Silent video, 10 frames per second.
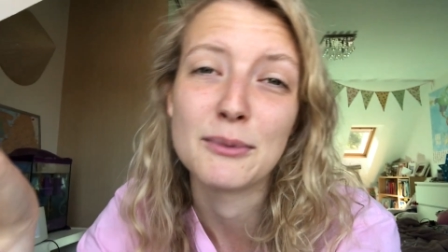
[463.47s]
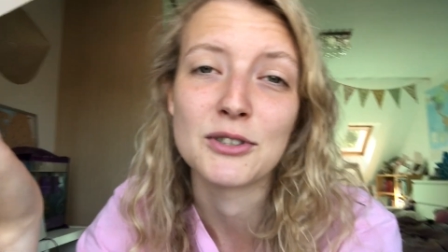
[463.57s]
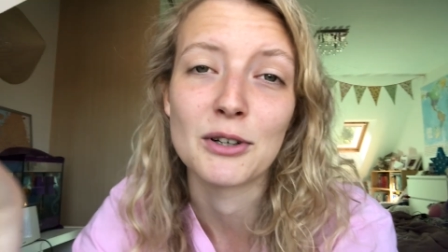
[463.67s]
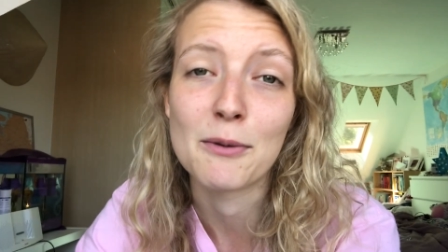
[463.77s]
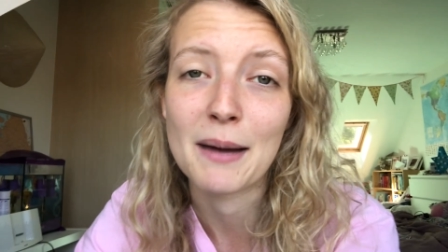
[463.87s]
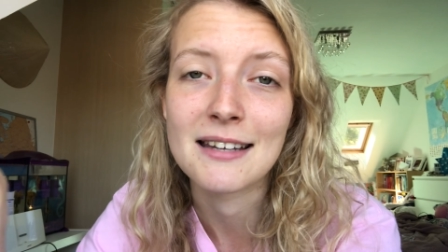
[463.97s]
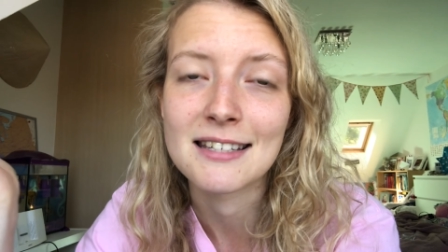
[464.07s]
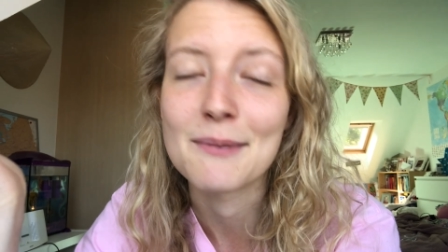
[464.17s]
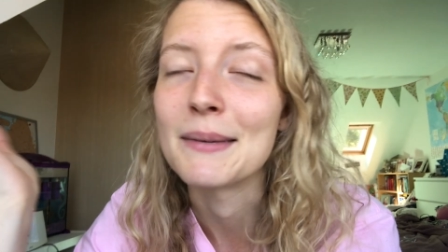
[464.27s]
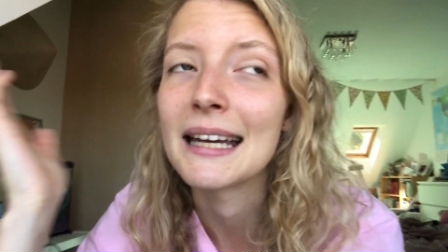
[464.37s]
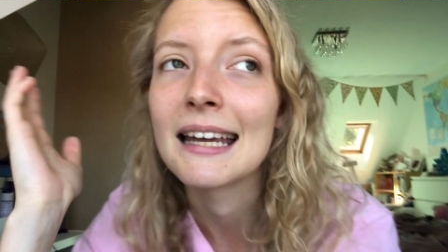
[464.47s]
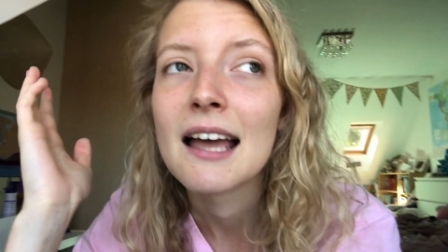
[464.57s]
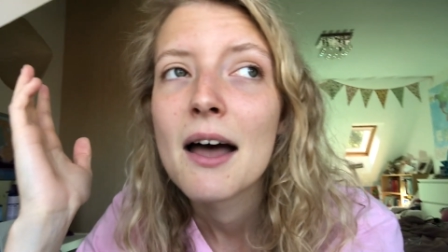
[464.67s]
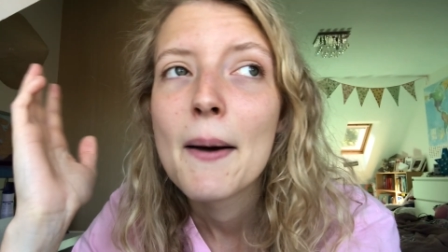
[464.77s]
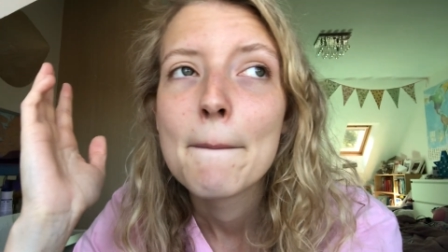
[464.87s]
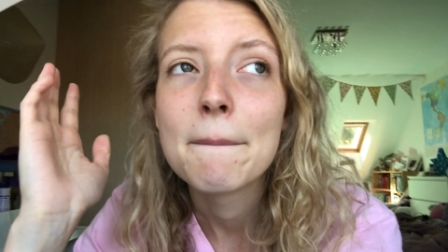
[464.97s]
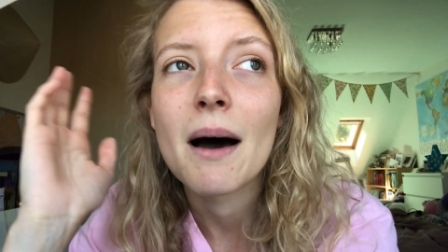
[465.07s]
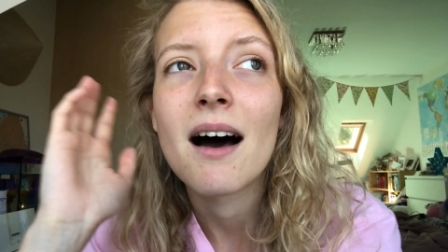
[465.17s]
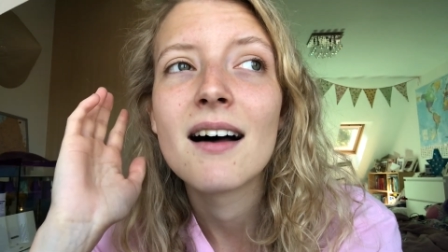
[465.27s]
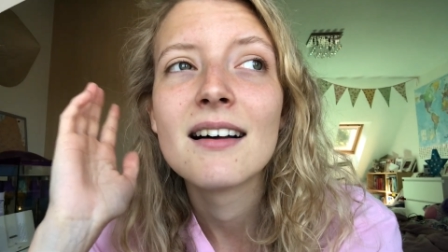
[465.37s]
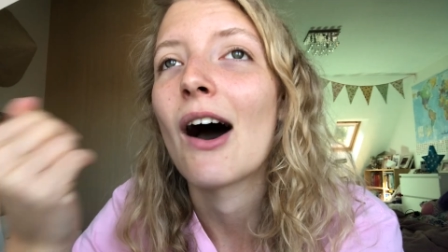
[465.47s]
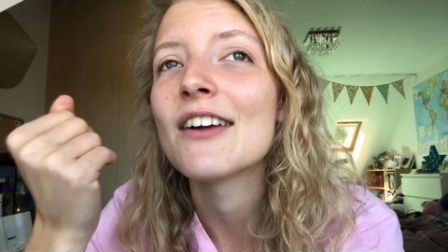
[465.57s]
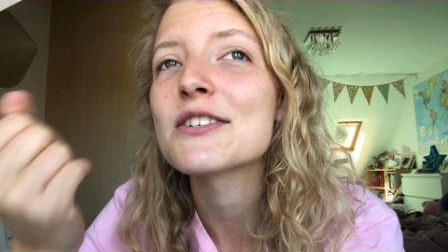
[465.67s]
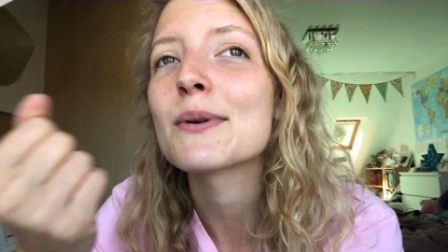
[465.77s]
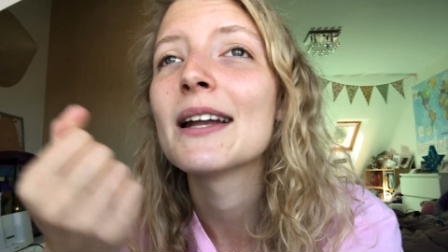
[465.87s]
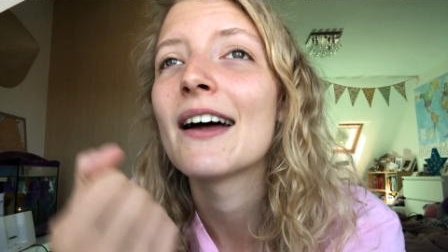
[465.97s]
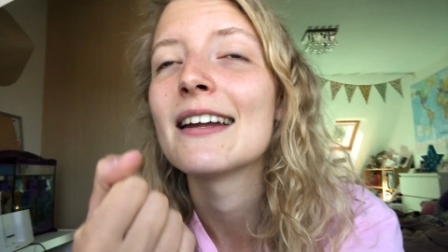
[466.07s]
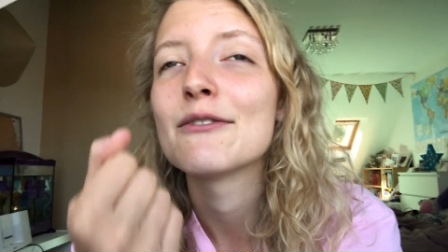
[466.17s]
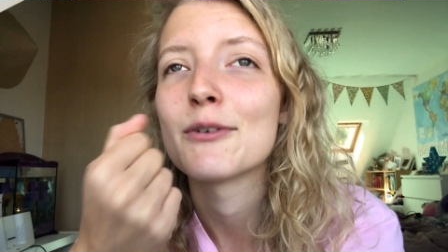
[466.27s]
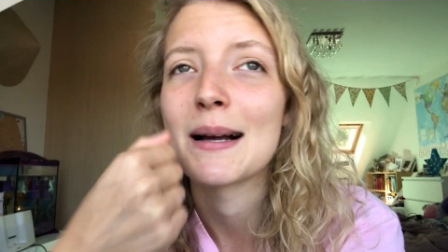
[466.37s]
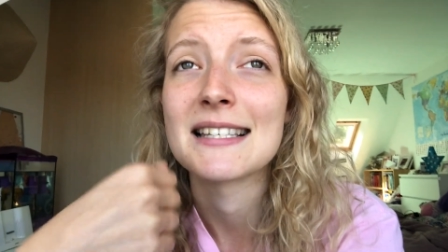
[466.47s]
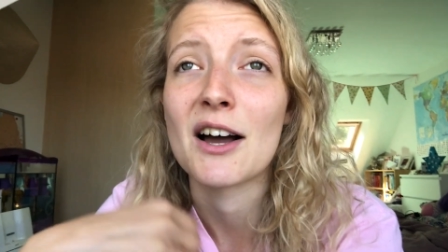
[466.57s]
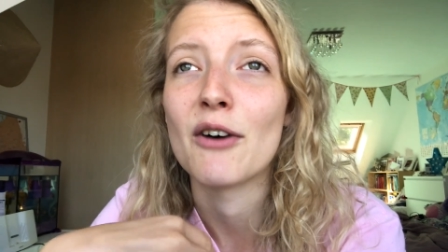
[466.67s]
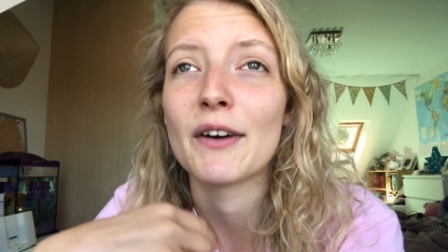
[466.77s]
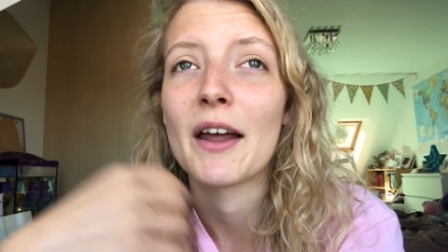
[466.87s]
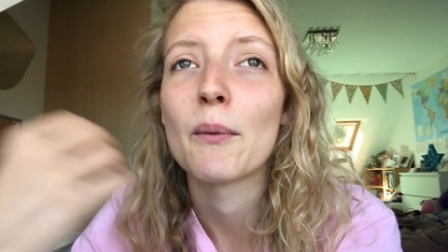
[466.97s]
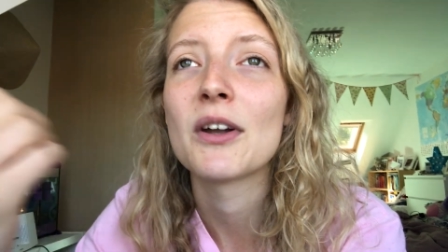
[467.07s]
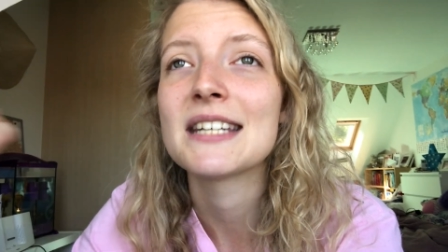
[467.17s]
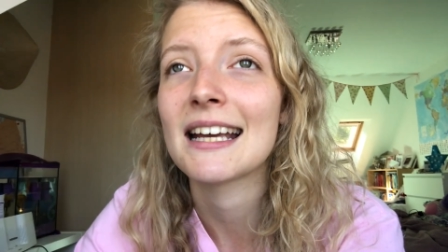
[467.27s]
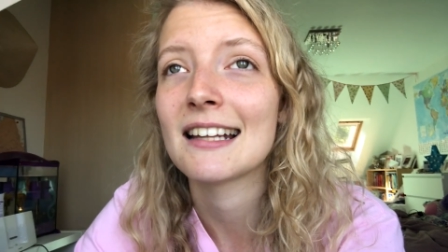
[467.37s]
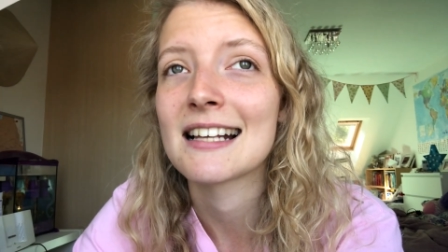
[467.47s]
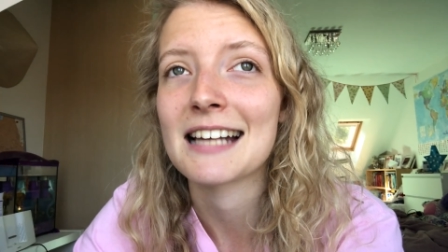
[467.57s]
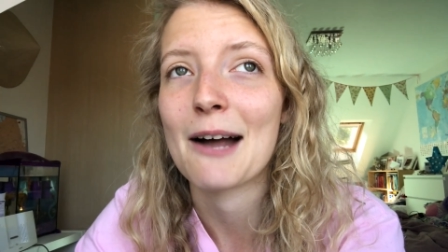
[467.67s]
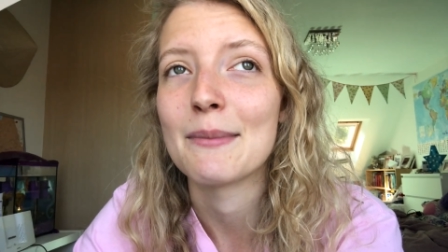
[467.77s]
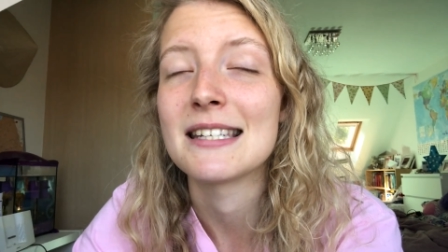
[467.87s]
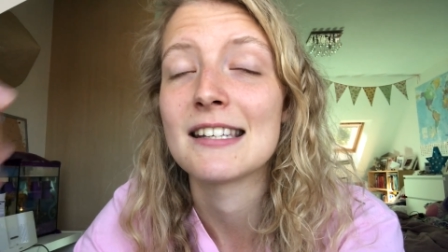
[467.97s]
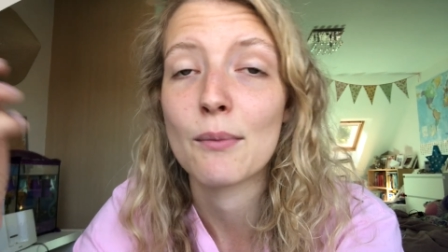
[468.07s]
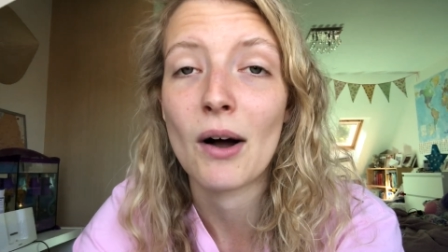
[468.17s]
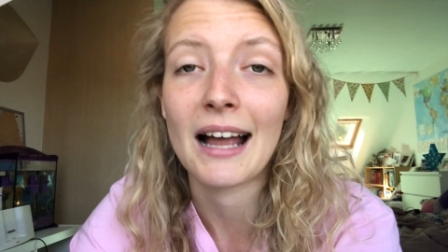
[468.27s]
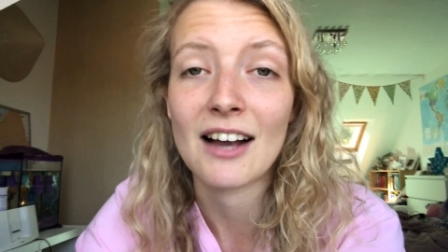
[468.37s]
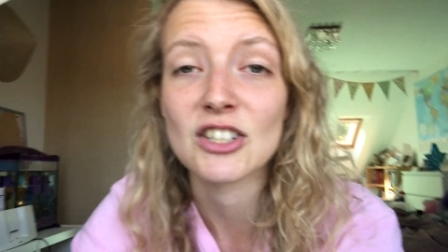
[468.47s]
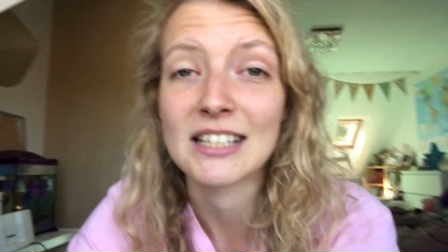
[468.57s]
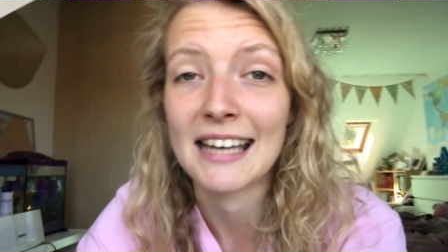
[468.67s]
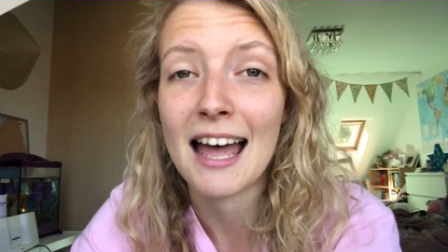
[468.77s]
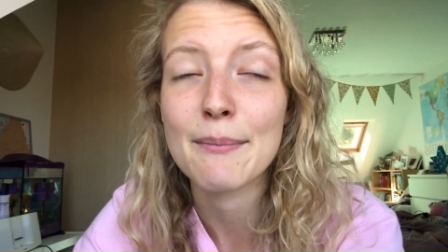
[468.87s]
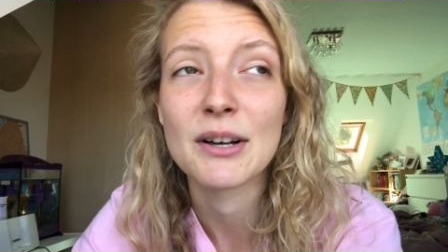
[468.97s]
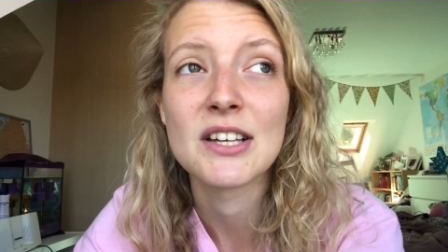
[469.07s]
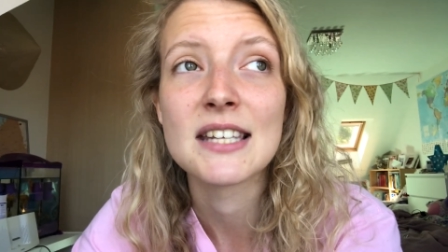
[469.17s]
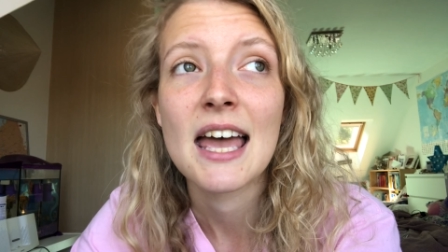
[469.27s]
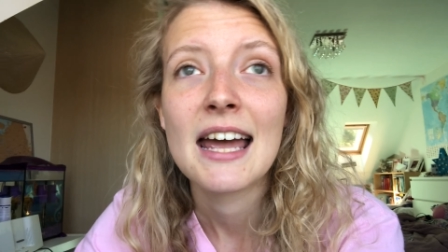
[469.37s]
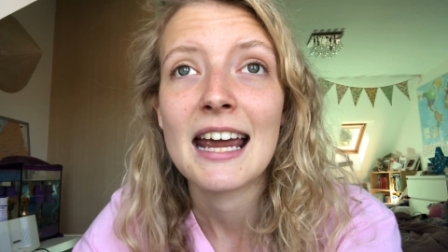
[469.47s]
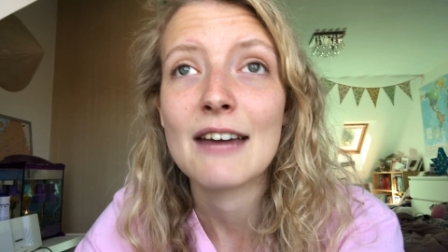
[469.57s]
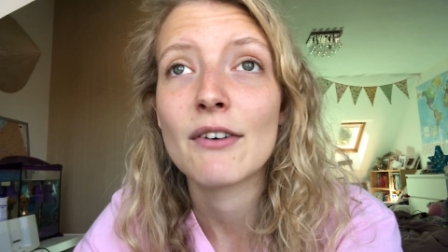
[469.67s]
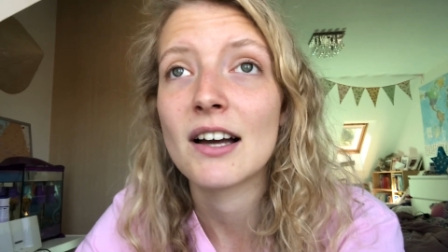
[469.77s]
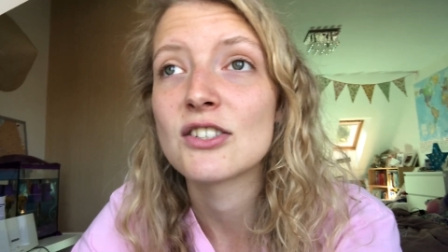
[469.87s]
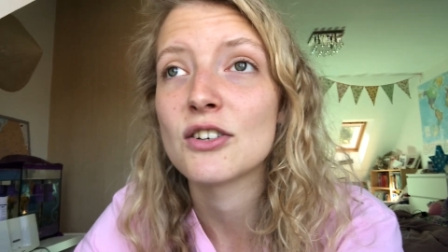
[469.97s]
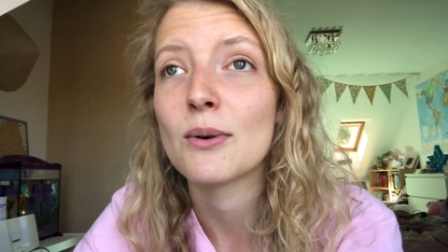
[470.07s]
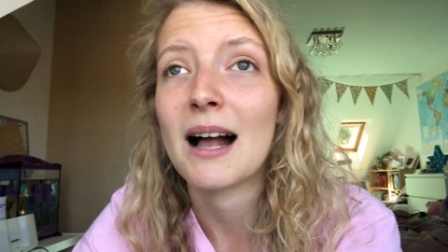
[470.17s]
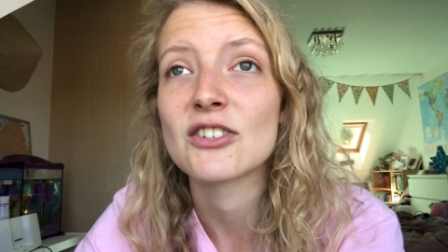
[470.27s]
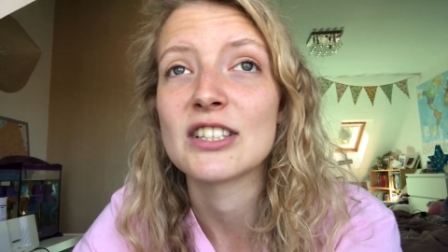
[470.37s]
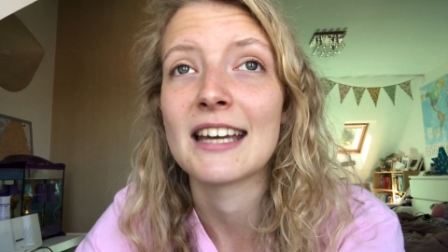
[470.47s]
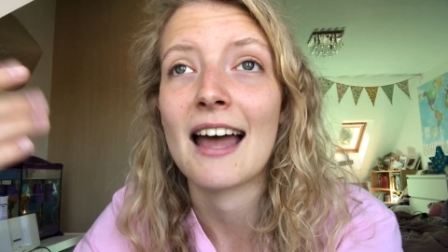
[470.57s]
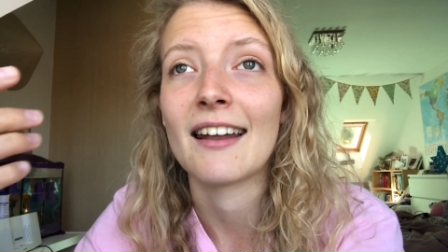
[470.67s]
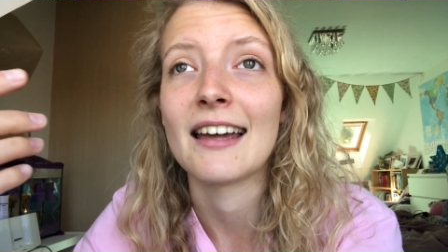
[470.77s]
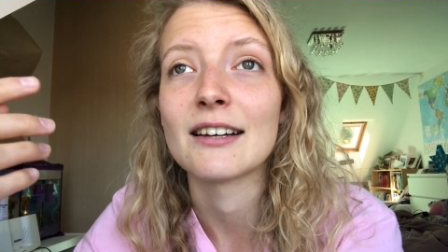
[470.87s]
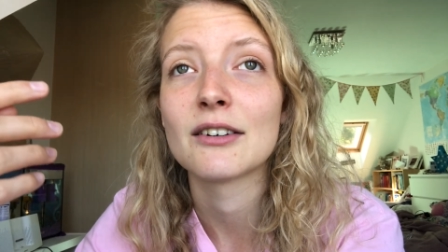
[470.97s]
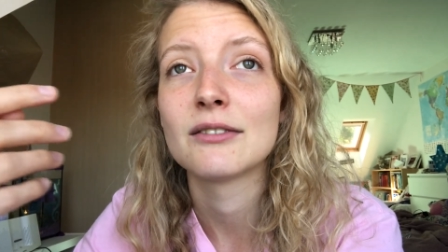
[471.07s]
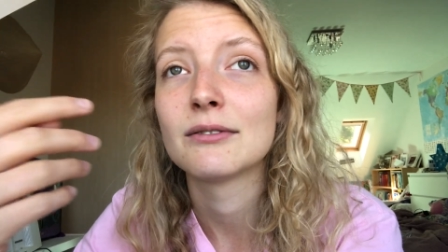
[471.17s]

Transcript: will do a lot better than me but I just want to learn it for myself and I want to take the exam and see what I actually get because if I do actually get like